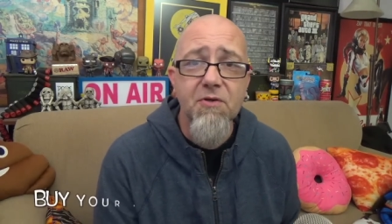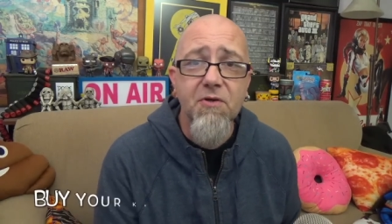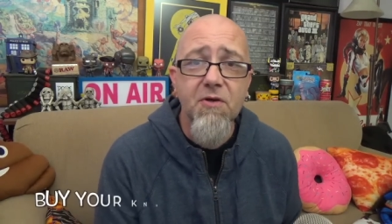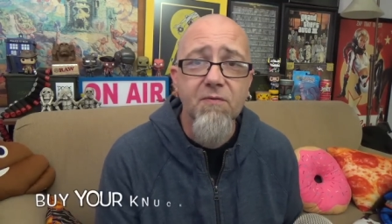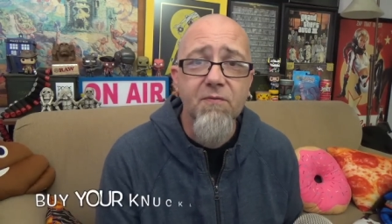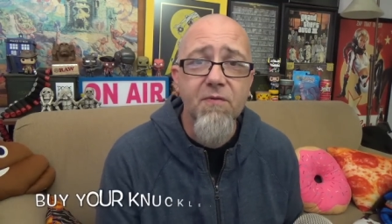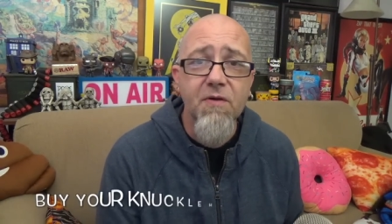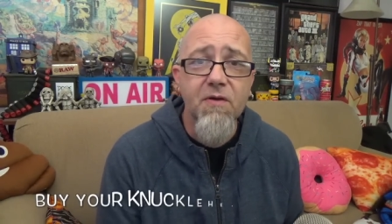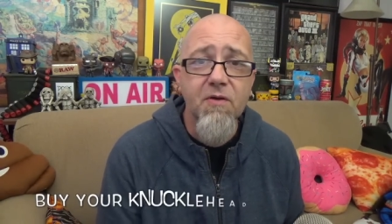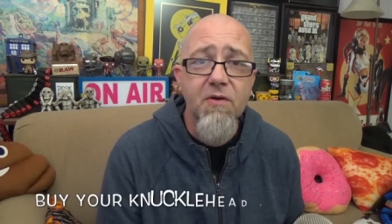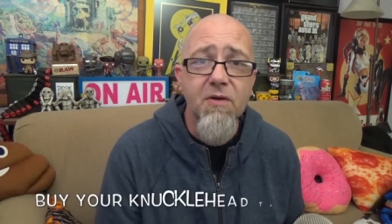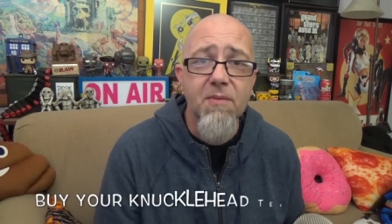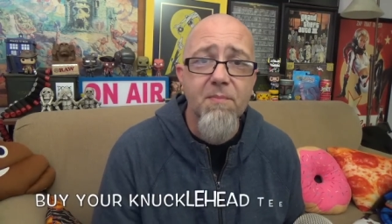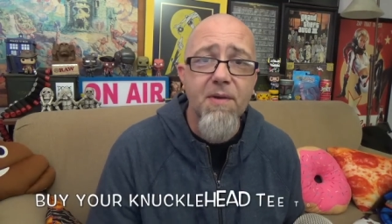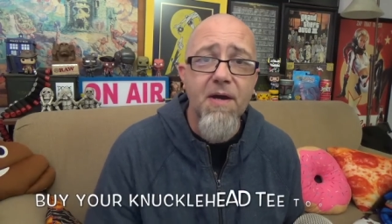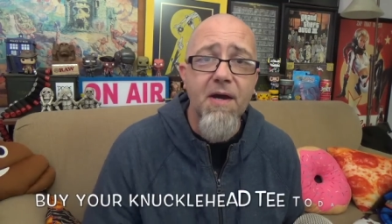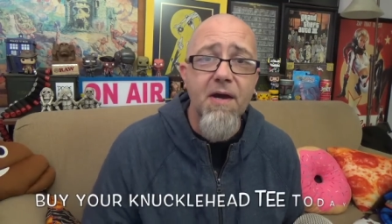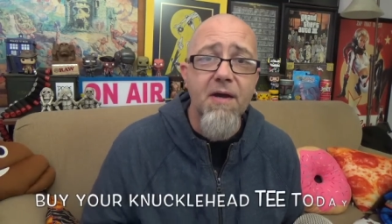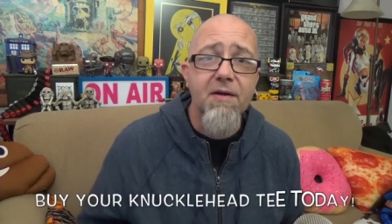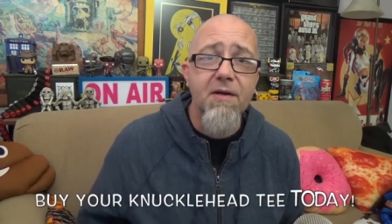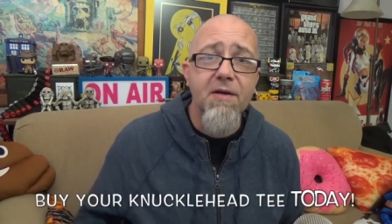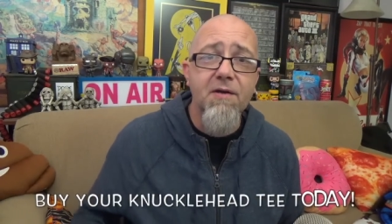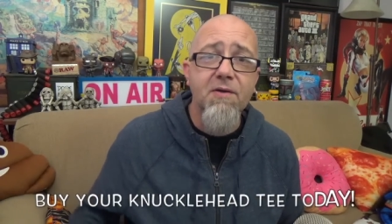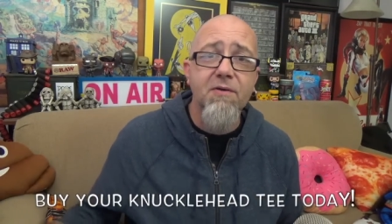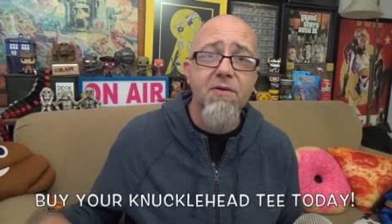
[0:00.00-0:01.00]
Don't forget you can
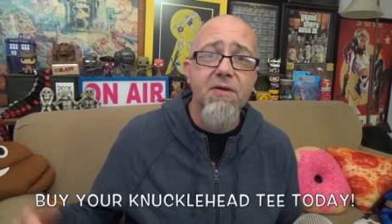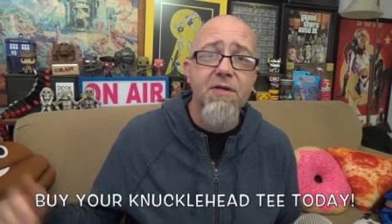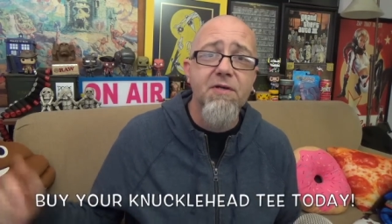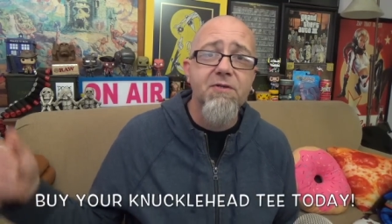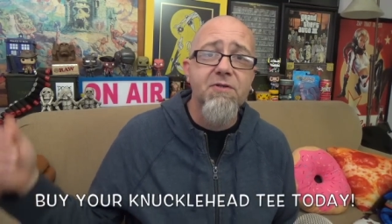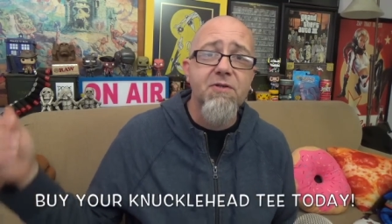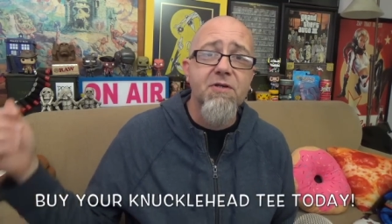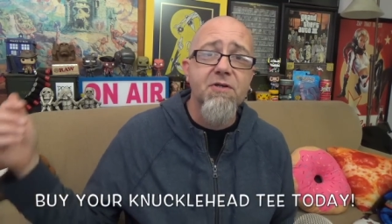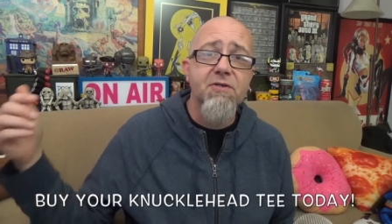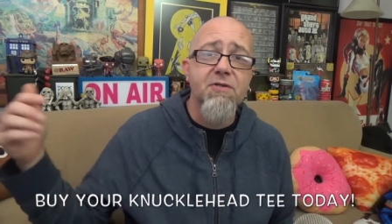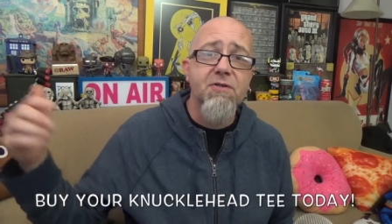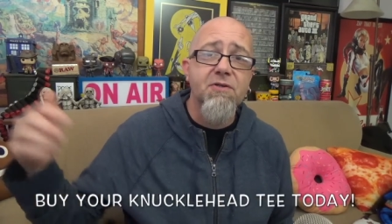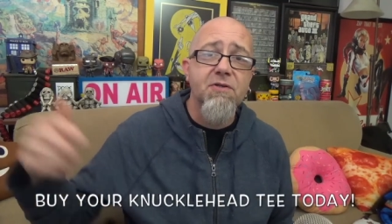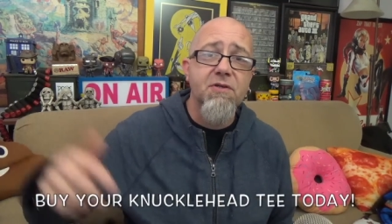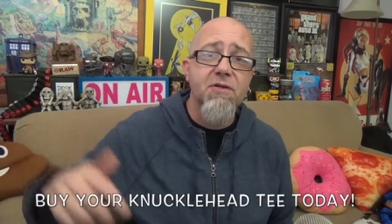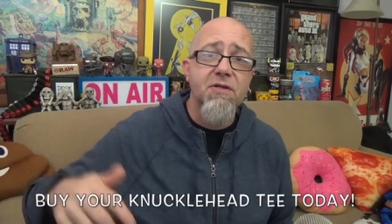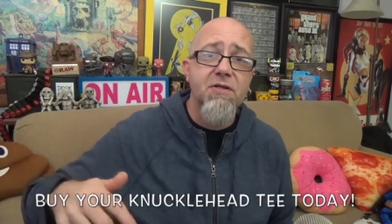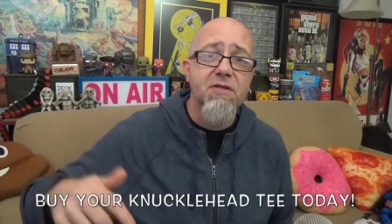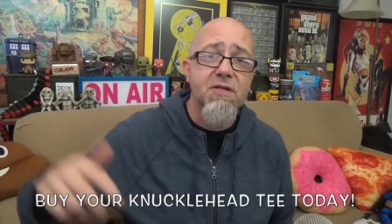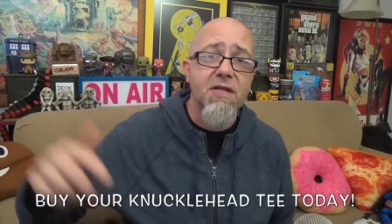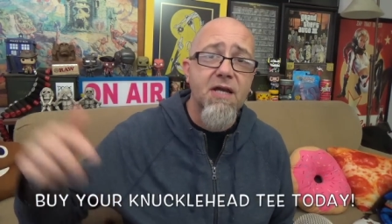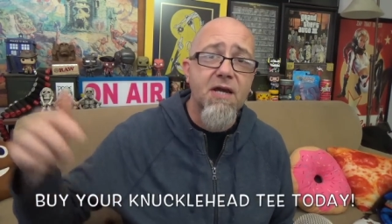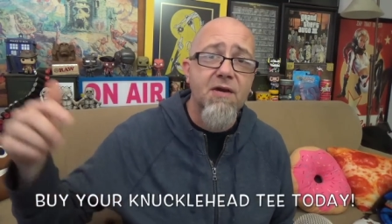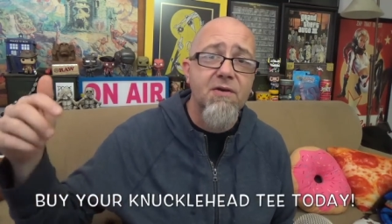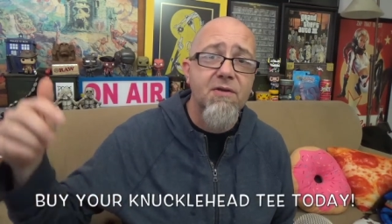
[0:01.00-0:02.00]
buy Knucklehead shirts and
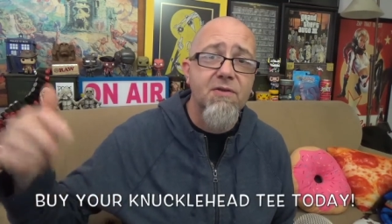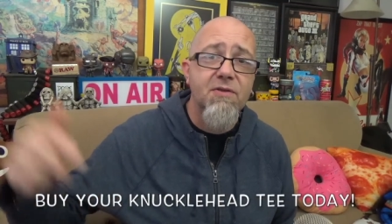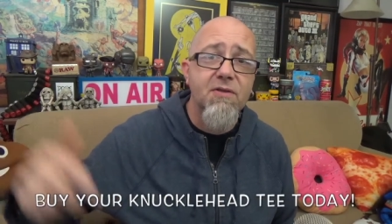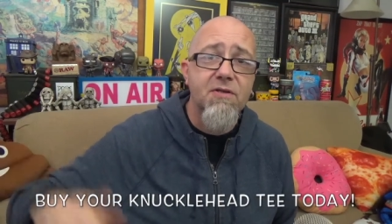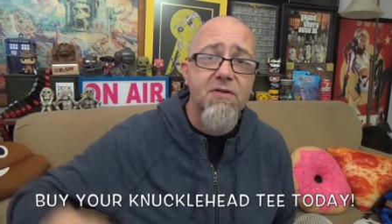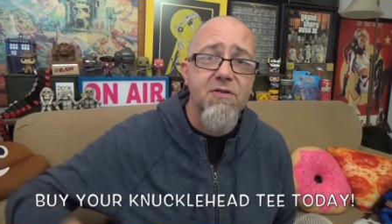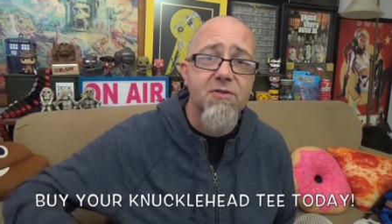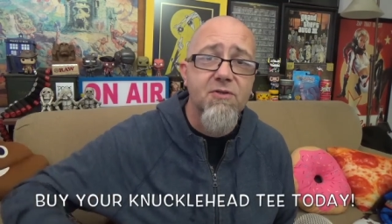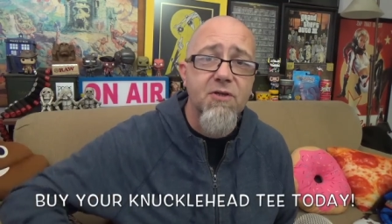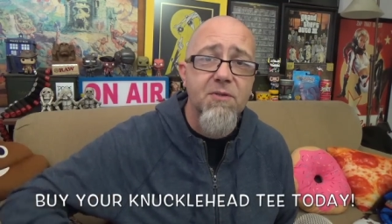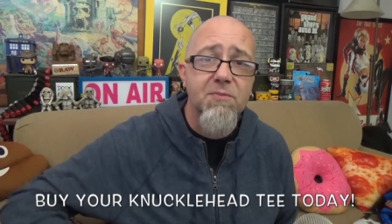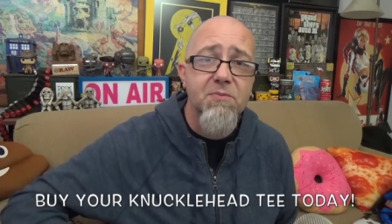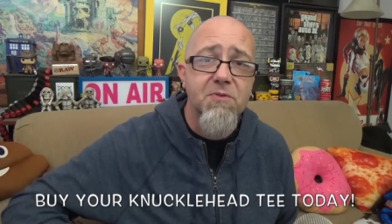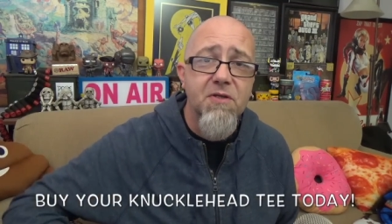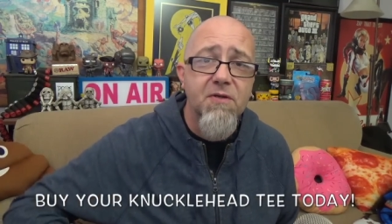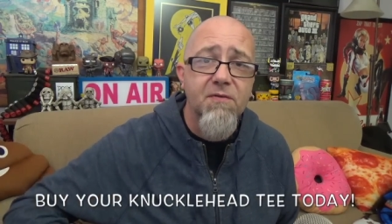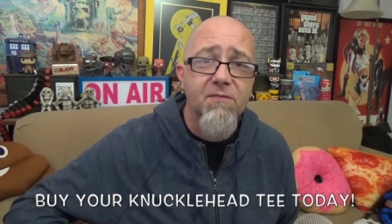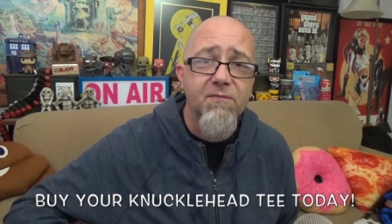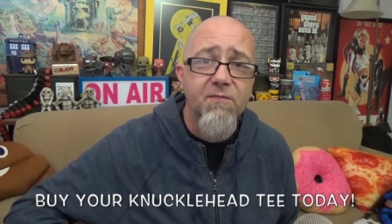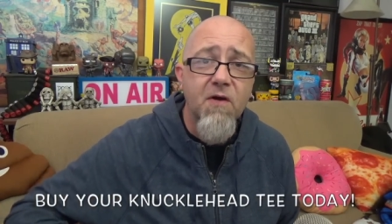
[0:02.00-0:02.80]
hoodies down in the description.